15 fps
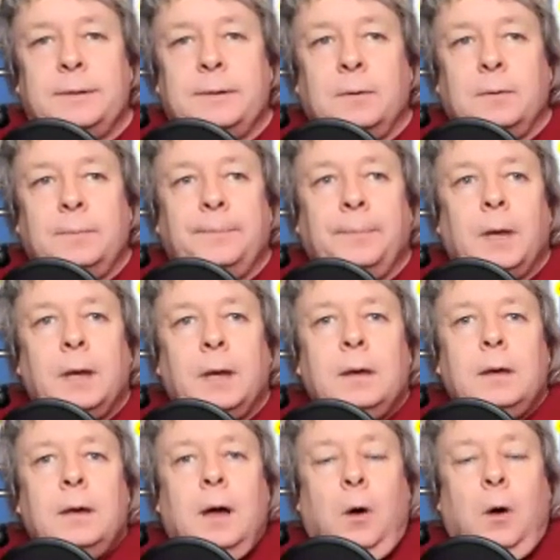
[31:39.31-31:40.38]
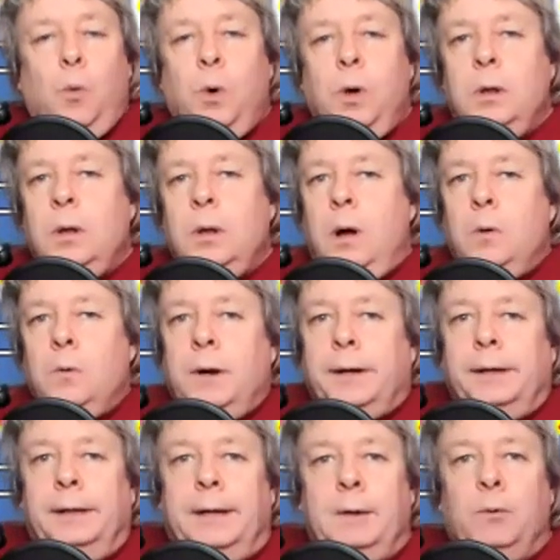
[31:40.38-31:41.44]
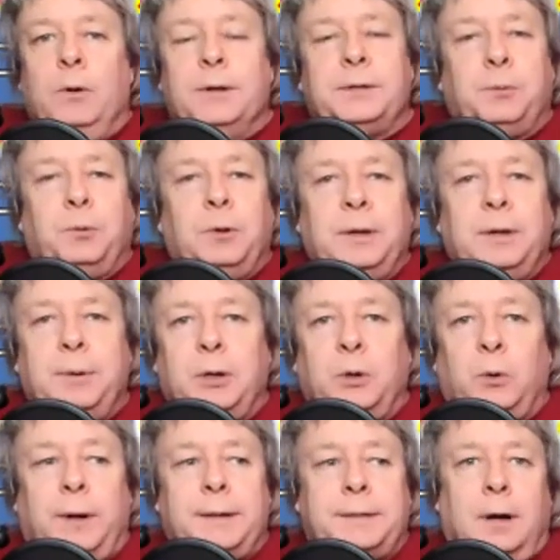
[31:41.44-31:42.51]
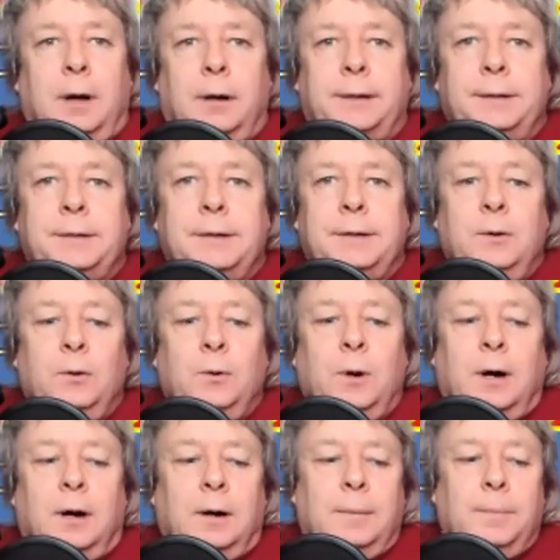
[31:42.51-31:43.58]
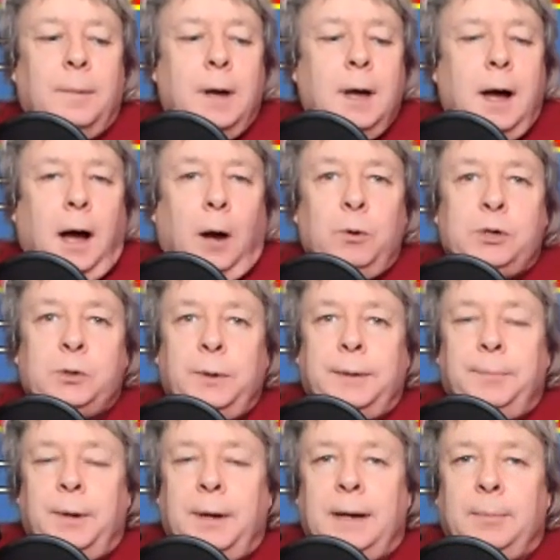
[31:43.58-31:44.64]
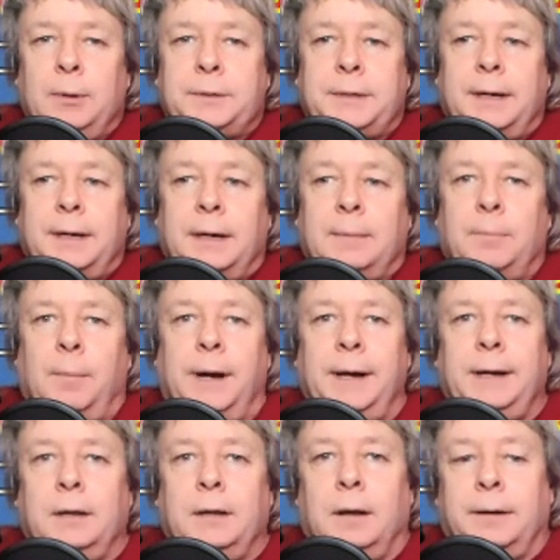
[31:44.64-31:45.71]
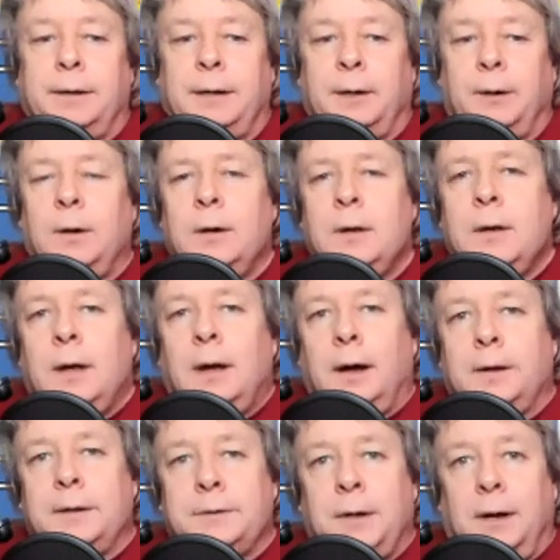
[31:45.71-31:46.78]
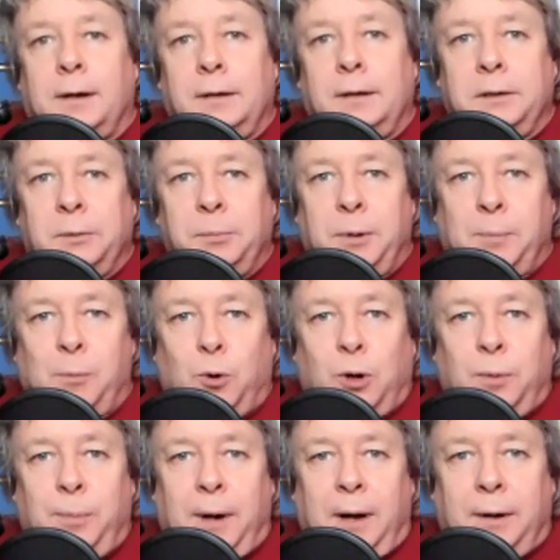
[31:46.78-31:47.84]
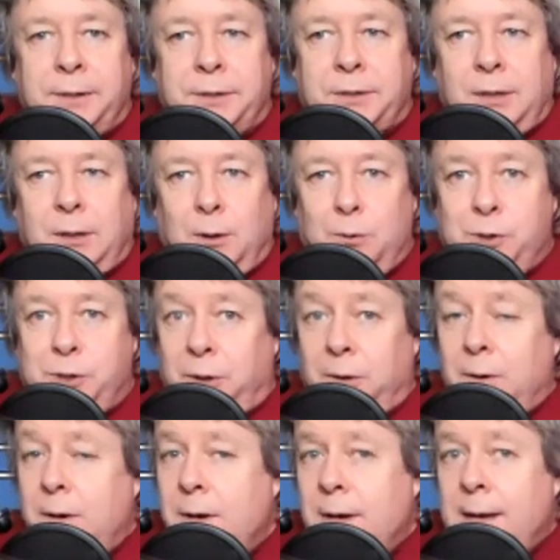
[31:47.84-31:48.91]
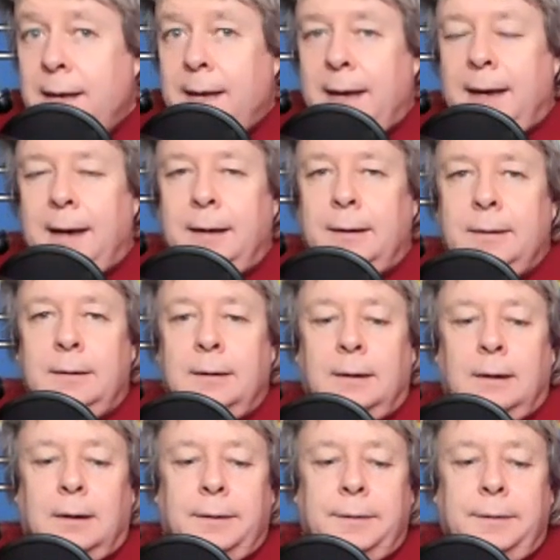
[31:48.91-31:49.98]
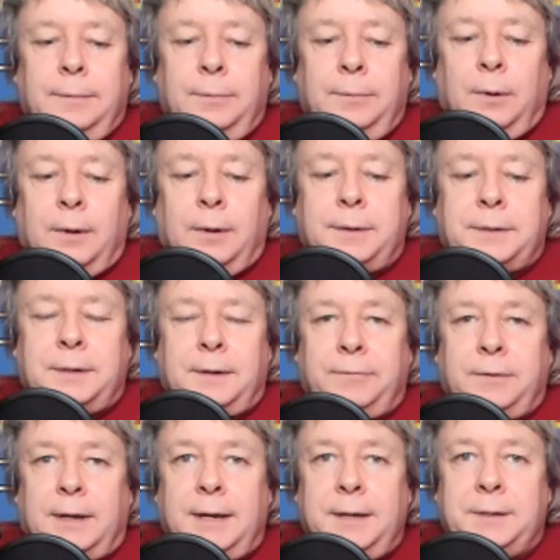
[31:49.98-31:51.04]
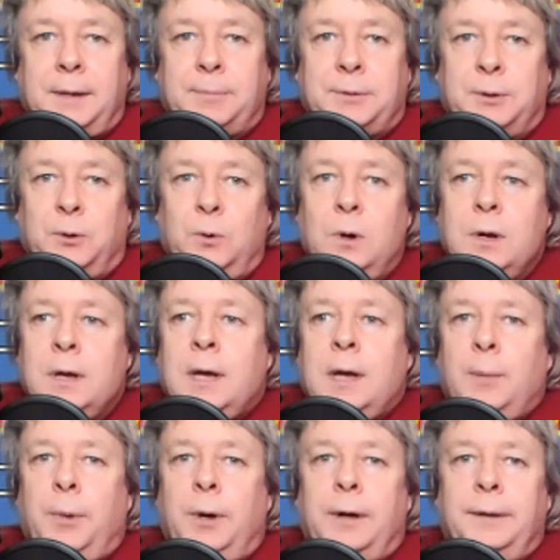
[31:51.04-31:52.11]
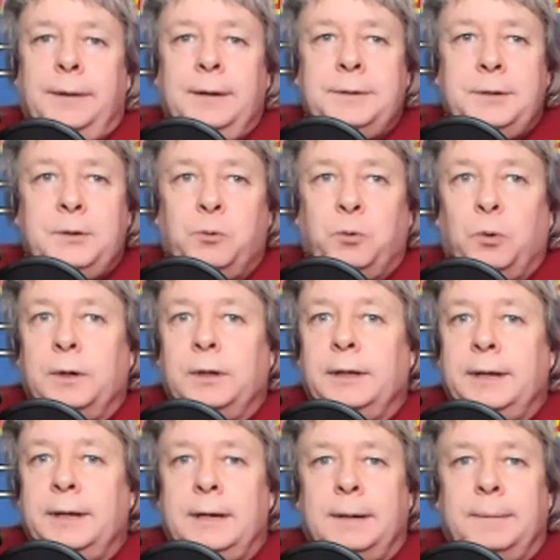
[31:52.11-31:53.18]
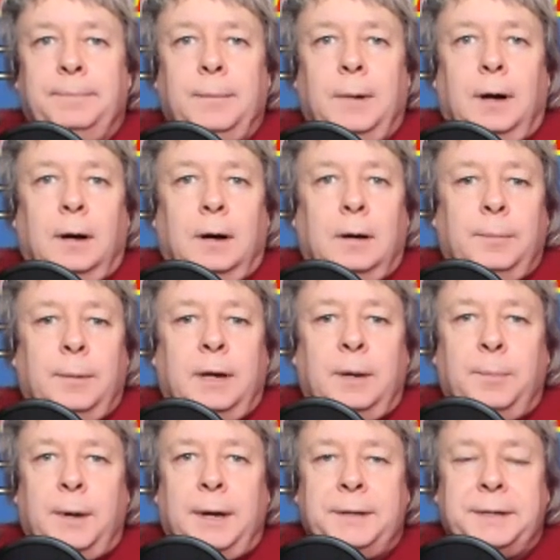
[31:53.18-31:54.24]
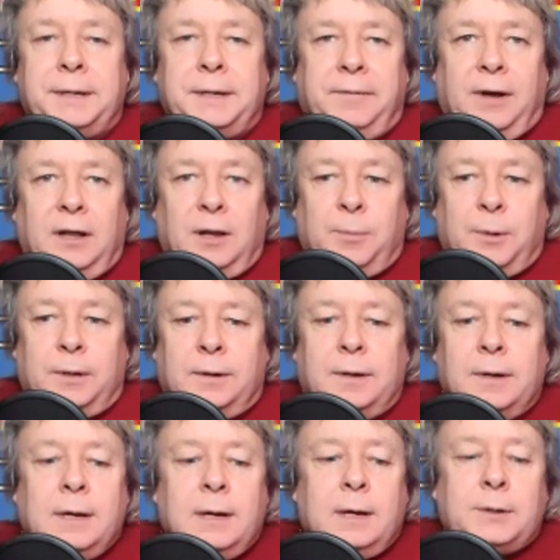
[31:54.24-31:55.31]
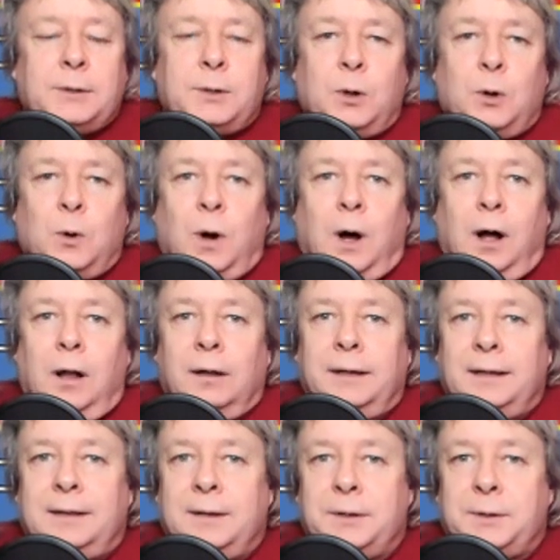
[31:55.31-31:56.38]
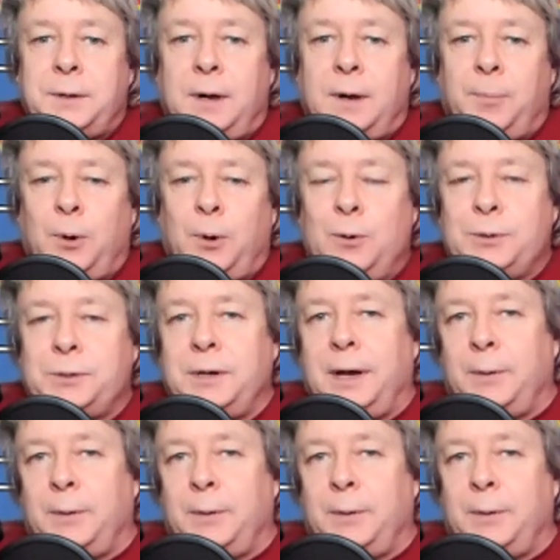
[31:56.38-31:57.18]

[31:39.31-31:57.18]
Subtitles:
So, well, all right, Lee. Well, it's really been great talking to you. I wish we had been able to get Michael on here to talk a little bit more about disclosure and the stuff that he's up to. But this is really an amazing development. So I'll get this posted.